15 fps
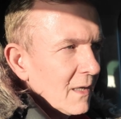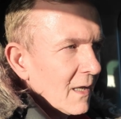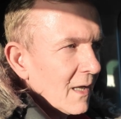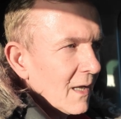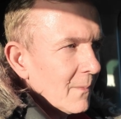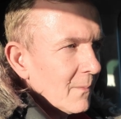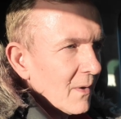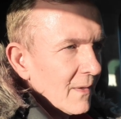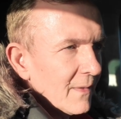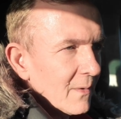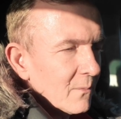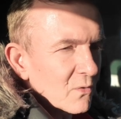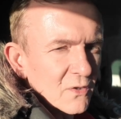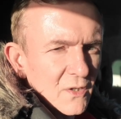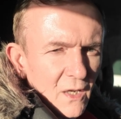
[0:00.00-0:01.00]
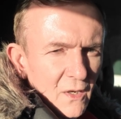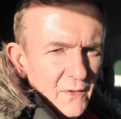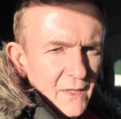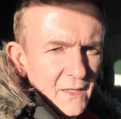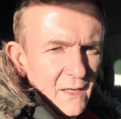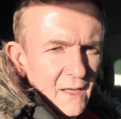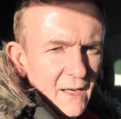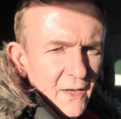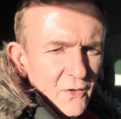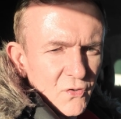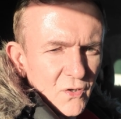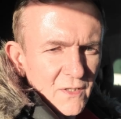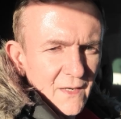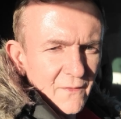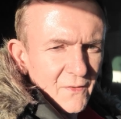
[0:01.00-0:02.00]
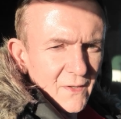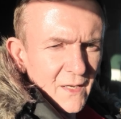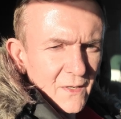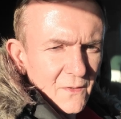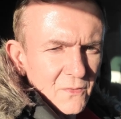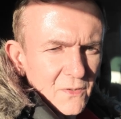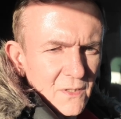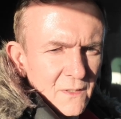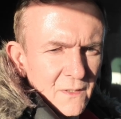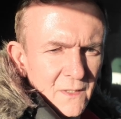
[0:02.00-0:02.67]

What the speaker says: and then we'll start looking at electrics and everything else.